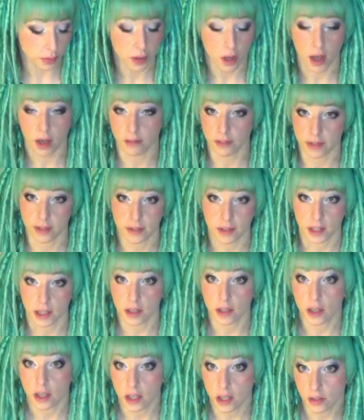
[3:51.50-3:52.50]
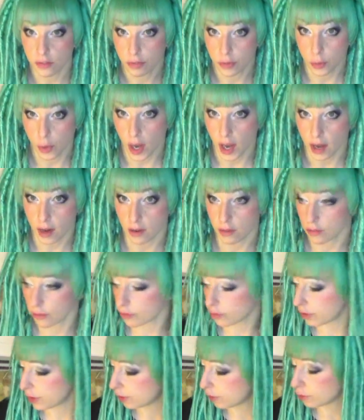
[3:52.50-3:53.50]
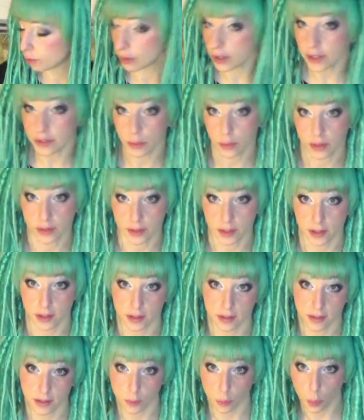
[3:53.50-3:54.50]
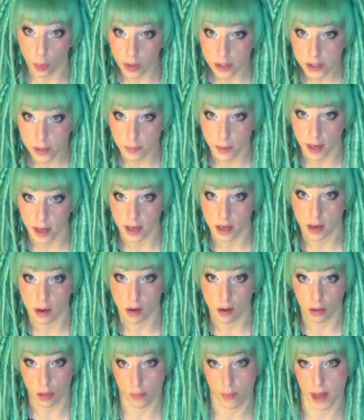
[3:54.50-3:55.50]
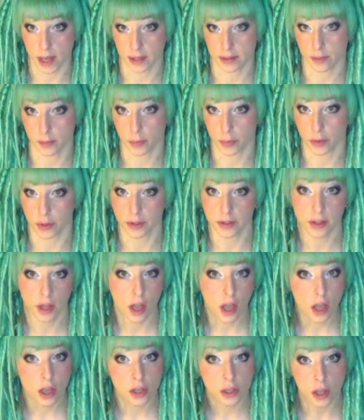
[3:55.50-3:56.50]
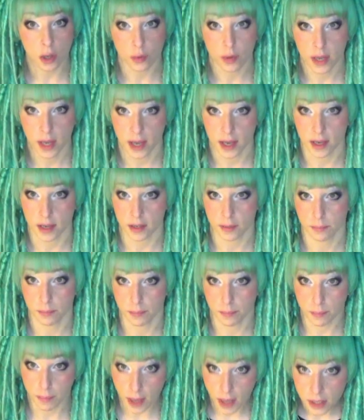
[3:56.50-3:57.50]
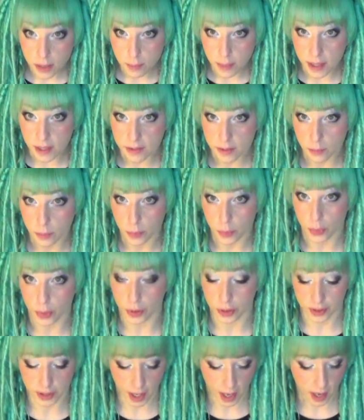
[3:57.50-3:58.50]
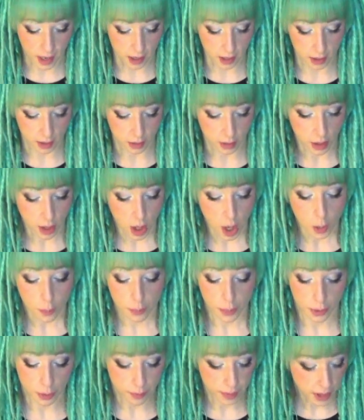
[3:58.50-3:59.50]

obviously, if you have the resources and want to buy all the bags and boards, go ahead, buy the bags and boards and put them